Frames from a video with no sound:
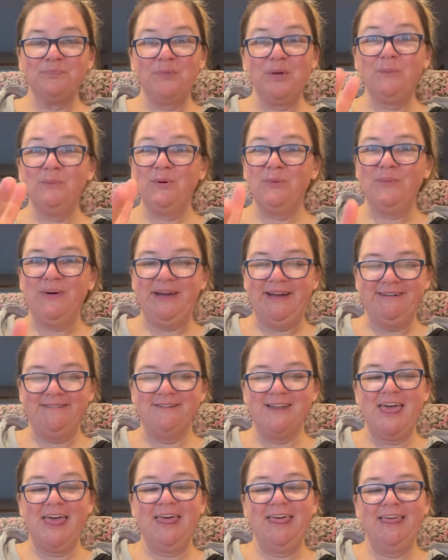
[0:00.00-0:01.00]
But wait,
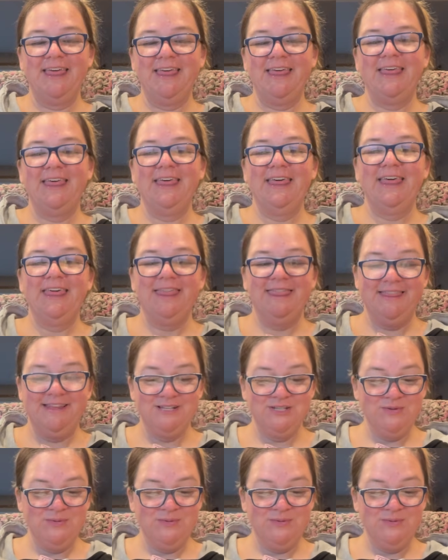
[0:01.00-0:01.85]
this